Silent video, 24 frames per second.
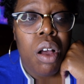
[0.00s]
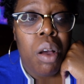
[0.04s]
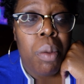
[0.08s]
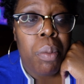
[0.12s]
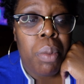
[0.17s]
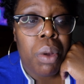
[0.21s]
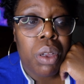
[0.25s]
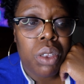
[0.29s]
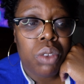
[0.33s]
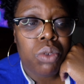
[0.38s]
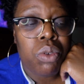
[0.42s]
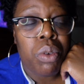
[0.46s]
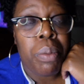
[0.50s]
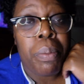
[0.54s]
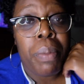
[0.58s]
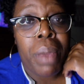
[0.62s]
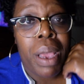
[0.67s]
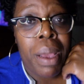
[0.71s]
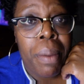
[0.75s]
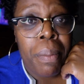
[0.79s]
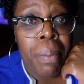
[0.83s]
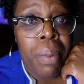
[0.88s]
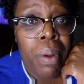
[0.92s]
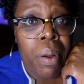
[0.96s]
But
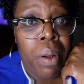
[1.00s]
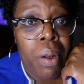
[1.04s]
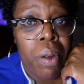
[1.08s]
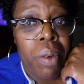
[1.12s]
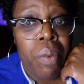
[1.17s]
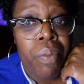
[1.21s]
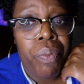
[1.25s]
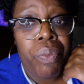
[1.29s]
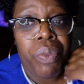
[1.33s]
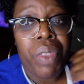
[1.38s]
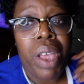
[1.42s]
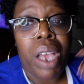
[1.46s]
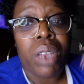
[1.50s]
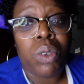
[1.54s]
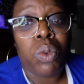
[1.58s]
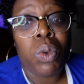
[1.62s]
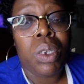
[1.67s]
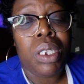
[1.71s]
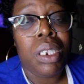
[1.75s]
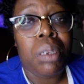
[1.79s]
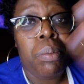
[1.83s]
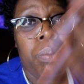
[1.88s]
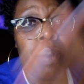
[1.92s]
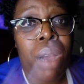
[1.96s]
remember that
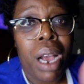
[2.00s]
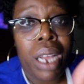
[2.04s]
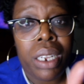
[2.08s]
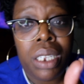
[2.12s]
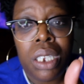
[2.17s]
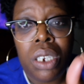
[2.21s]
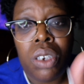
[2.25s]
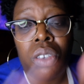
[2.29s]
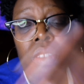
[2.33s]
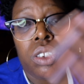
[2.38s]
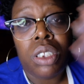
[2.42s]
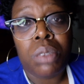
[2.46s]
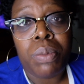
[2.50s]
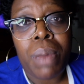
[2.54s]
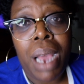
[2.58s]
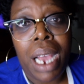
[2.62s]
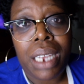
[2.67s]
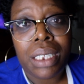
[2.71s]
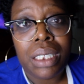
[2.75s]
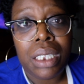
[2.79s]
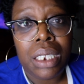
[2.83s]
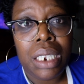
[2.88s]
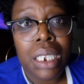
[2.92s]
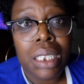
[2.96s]
when the body goes
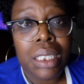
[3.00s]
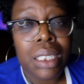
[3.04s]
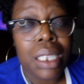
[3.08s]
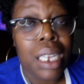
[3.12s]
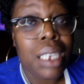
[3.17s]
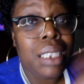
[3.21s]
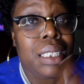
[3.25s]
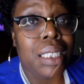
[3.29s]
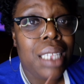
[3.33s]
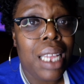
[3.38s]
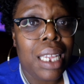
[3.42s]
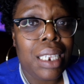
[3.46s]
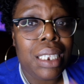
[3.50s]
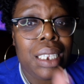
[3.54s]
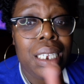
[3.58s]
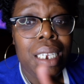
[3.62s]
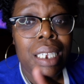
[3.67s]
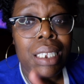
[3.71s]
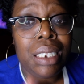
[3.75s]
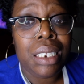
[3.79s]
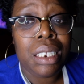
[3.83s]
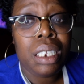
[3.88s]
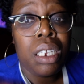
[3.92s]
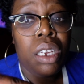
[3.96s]
back to the dust that
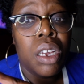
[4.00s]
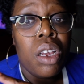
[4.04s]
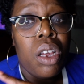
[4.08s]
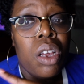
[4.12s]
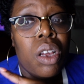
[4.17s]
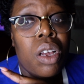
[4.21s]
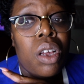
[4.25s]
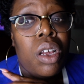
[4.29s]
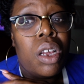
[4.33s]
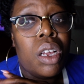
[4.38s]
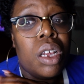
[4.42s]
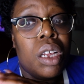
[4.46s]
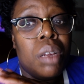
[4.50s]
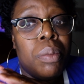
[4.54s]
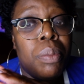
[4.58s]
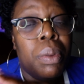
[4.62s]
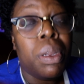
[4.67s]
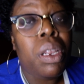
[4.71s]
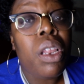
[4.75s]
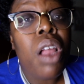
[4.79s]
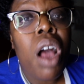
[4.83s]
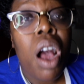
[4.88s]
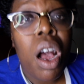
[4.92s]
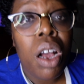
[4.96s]
it
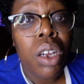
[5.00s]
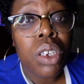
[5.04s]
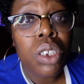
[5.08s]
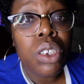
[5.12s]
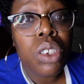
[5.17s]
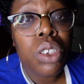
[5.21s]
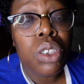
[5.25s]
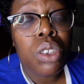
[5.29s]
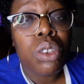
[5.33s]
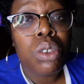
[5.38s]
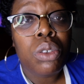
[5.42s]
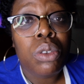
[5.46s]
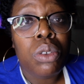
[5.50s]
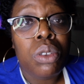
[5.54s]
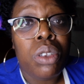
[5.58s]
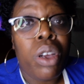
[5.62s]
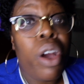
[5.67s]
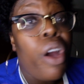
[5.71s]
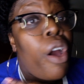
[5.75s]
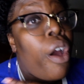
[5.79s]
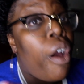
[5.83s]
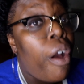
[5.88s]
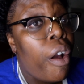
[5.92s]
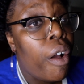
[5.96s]
belongs to, the
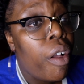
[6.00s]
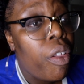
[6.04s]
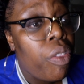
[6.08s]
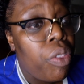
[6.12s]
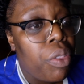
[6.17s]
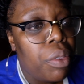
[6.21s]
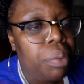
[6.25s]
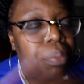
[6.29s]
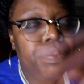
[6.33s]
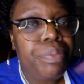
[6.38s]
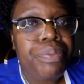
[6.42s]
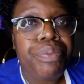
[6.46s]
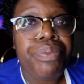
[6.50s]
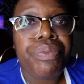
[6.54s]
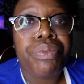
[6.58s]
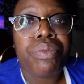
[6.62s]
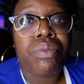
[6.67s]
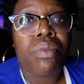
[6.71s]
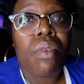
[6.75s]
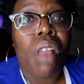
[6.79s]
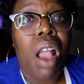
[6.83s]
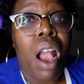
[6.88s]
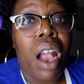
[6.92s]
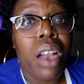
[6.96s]
earth,
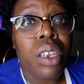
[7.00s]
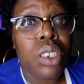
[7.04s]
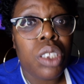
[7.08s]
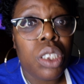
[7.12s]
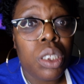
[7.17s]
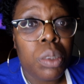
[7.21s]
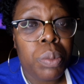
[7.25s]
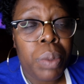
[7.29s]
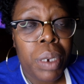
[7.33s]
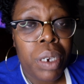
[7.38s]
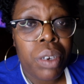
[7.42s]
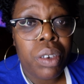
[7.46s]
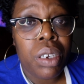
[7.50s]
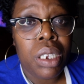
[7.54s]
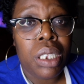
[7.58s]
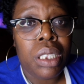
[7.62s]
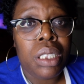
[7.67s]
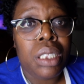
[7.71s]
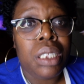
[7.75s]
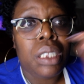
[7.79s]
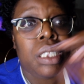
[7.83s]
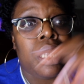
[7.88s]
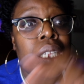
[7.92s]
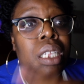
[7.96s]
our
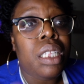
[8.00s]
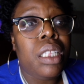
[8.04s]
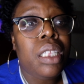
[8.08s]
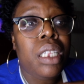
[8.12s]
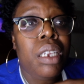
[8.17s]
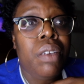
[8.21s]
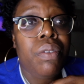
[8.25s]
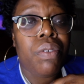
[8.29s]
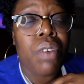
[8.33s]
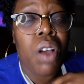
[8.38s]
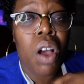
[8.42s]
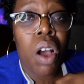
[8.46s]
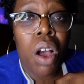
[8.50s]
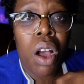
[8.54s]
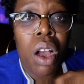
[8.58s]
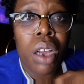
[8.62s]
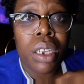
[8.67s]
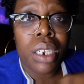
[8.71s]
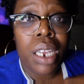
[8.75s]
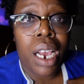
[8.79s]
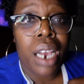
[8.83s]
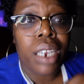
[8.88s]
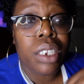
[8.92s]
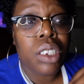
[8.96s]
spirits live
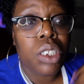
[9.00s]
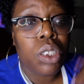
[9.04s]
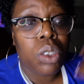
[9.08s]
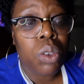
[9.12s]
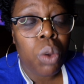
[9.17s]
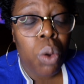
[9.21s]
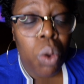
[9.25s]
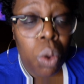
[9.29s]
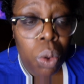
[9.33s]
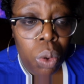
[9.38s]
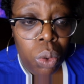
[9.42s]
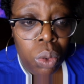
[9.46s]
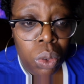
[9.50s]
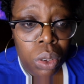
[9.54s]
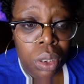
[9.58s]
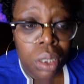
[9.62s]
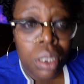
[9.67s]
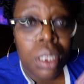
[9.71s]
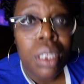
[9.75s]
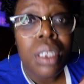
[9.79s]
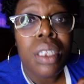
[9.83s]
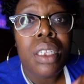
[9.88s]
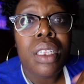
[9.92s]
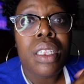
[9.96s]
on, our soul
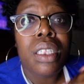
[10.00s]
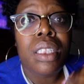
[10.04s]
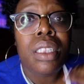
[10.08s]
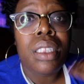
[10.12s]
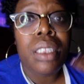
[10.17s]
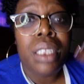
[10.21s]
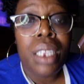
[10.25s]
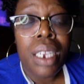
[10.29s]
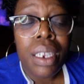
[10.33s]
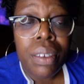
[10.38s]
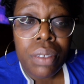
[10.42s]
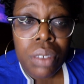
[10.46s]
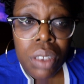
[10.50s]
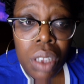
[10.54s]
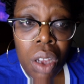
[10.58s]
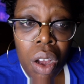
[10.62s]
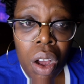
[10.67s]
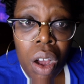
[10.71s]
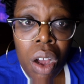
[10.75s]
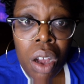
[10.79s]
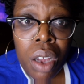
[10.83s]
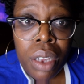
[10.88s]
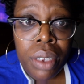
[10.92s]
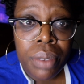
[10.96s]
lives
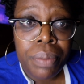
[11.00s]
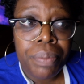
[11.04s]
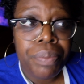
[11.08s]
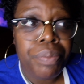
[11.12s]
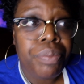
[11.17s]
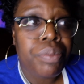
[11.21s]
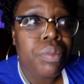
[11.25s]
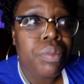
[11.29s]
on.